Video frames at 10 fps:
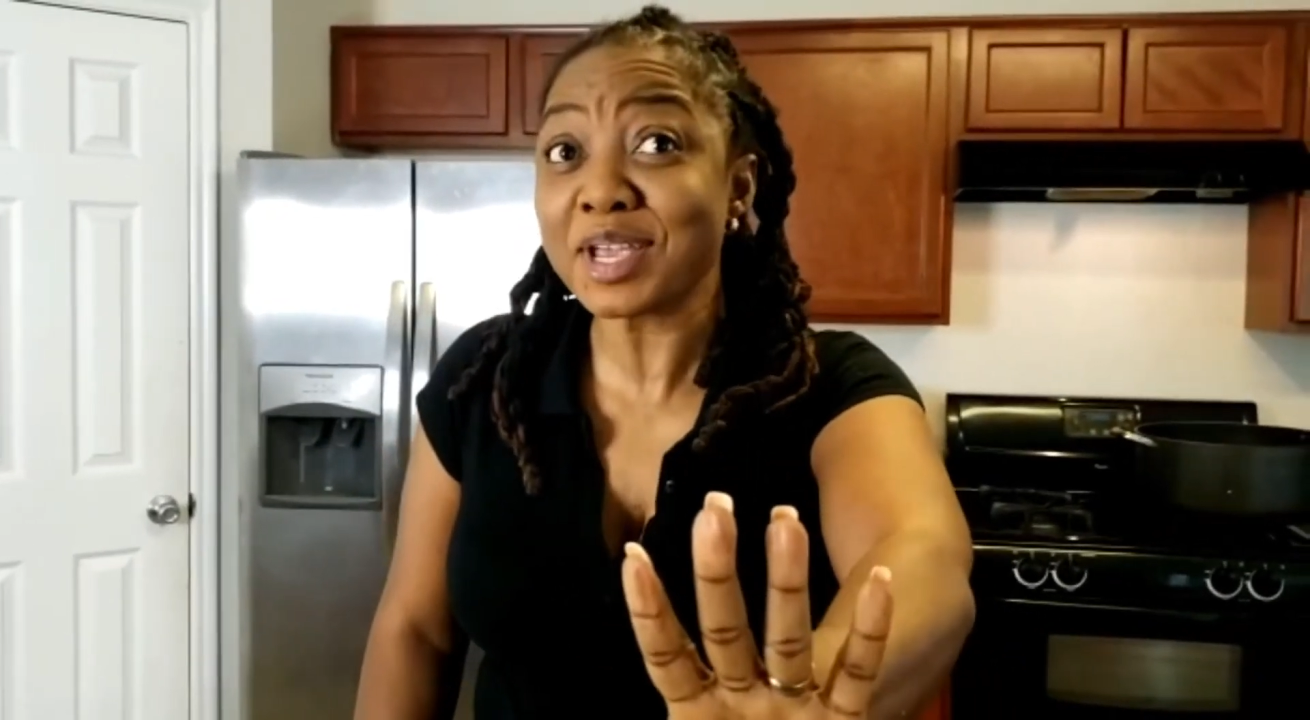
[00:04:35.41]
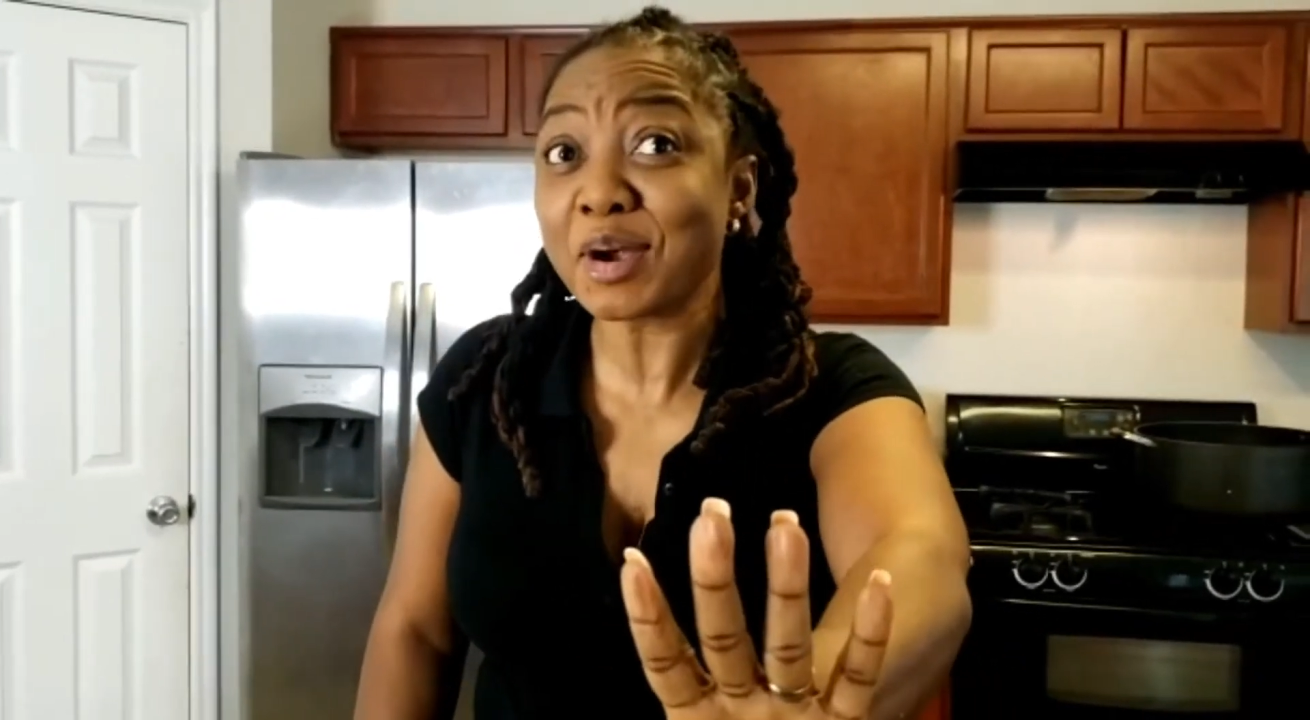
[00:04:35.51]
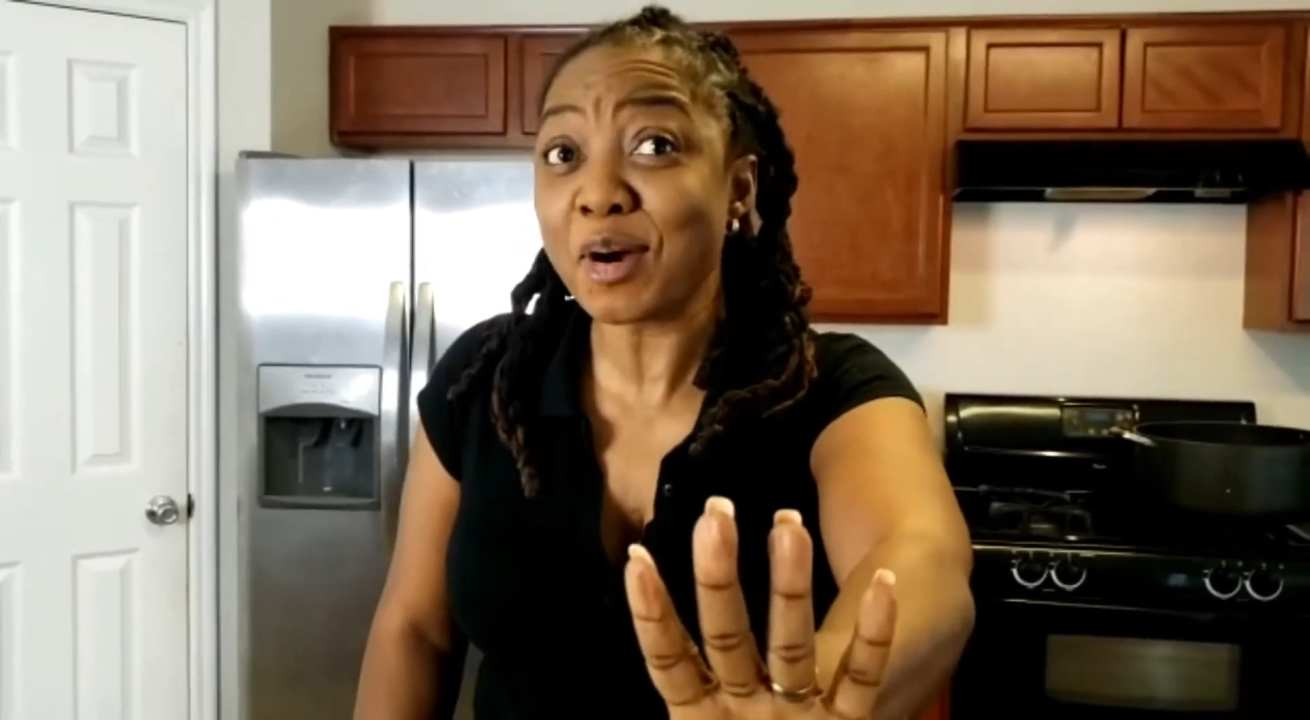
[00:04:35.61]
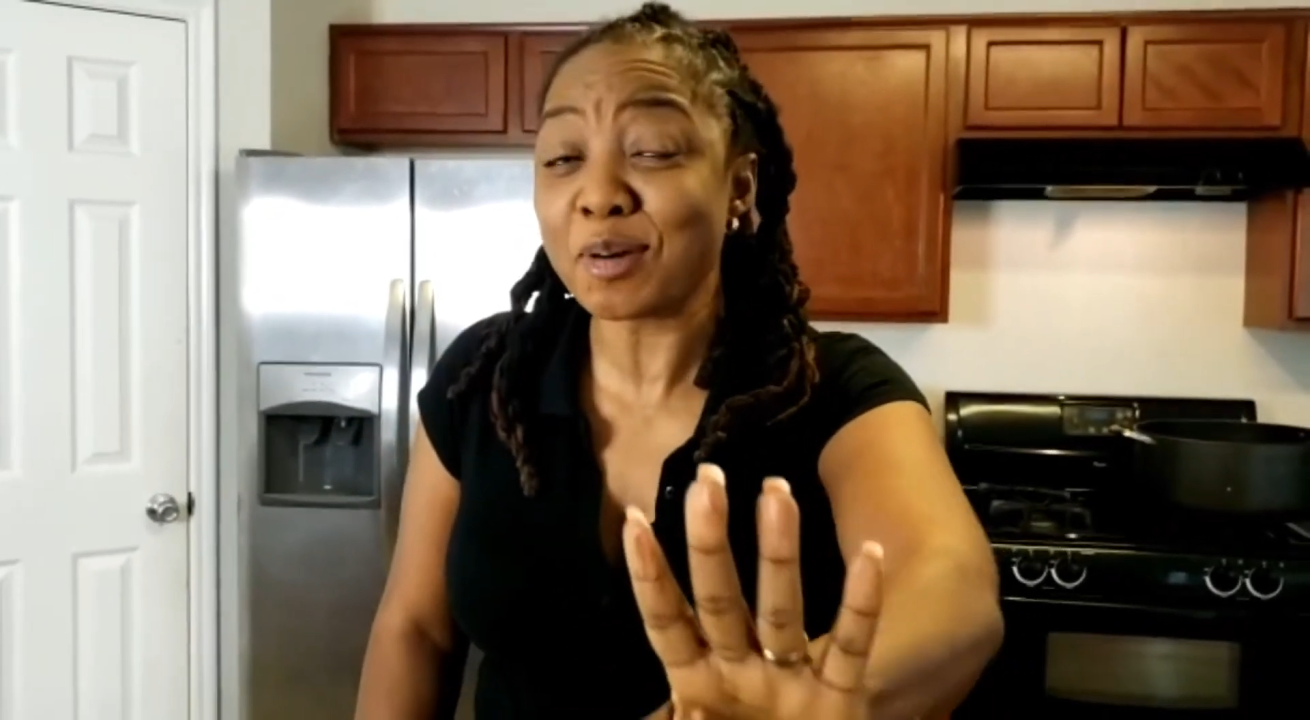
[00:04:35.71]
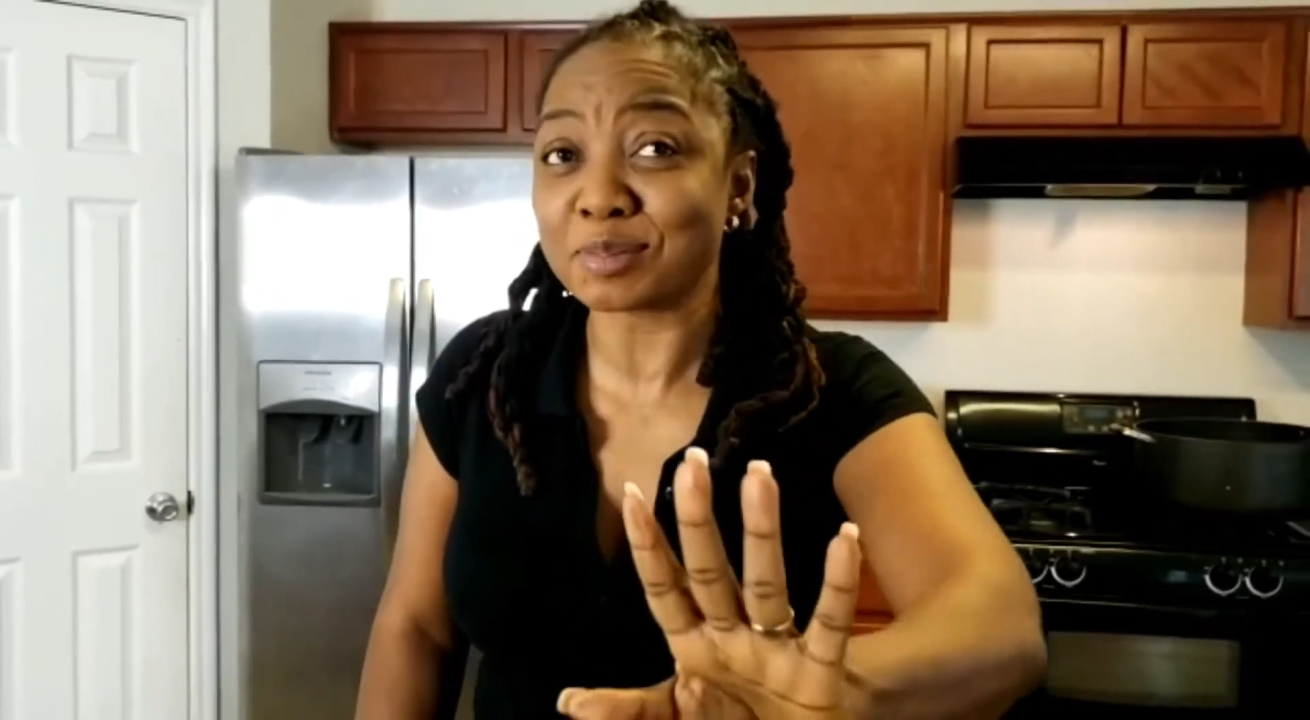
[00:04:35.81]

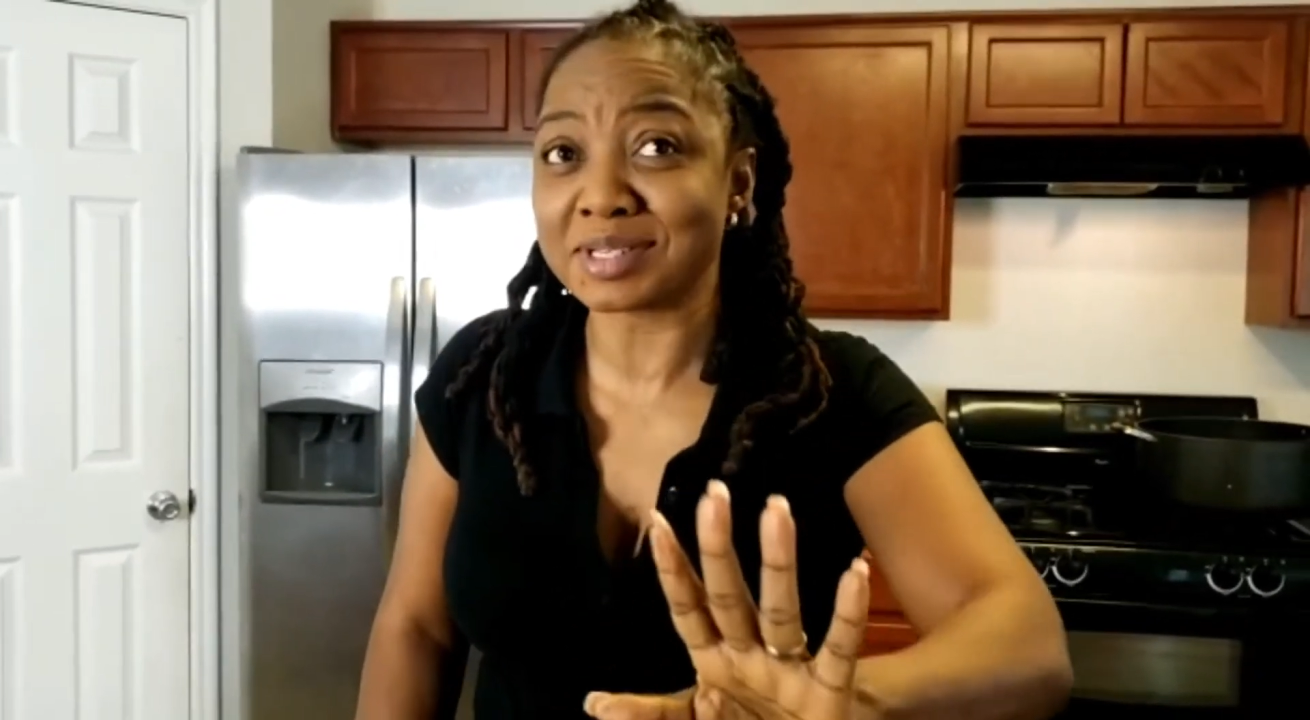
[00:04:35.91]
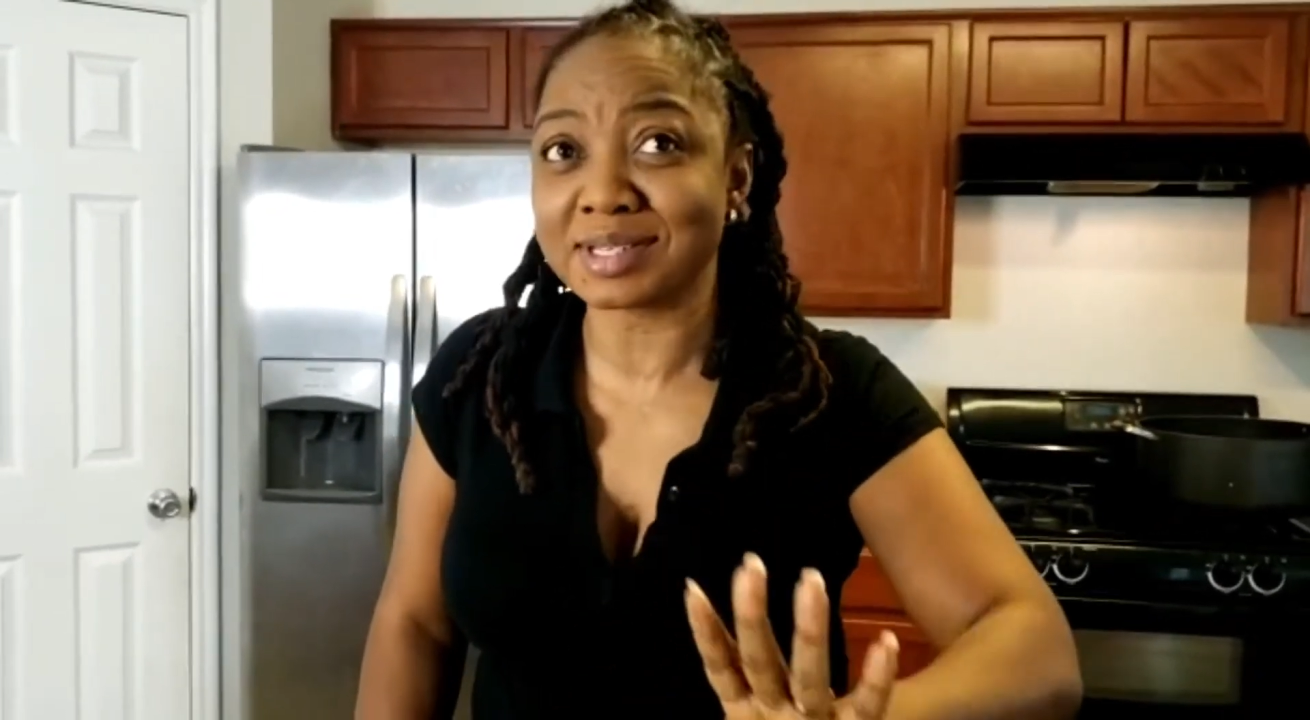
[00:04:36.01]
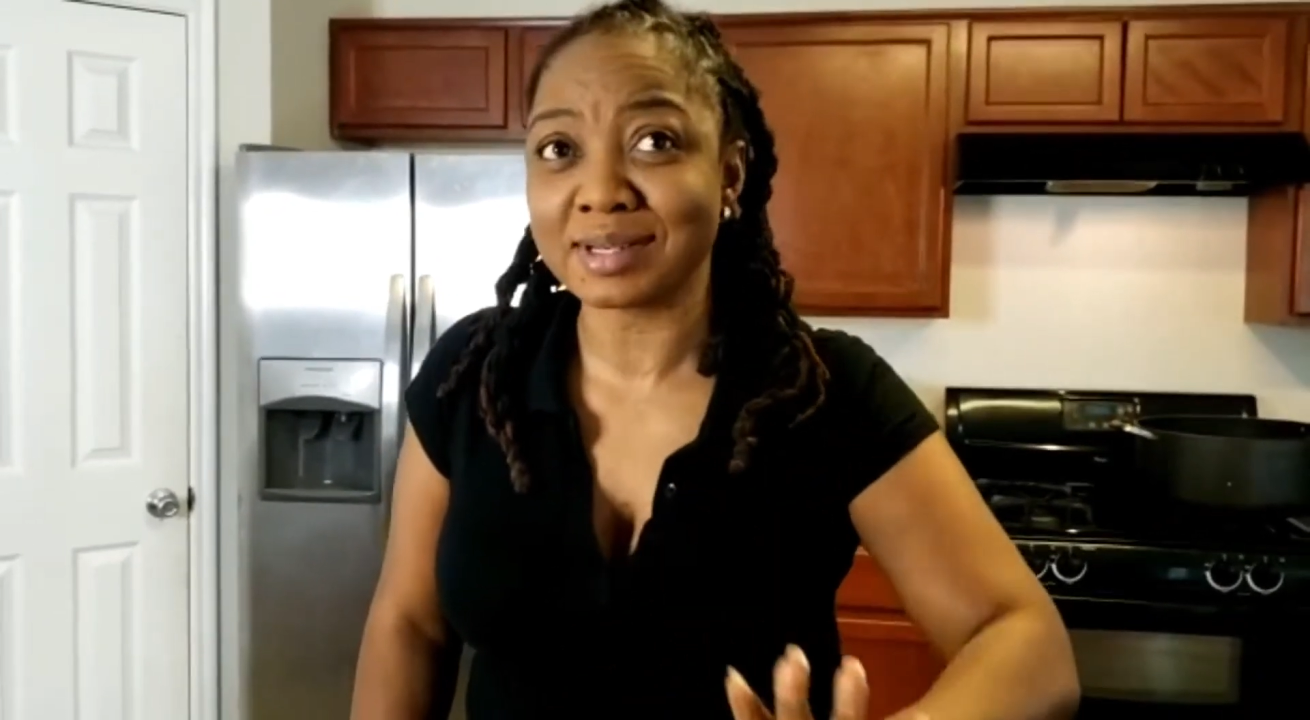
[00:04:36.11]
comes,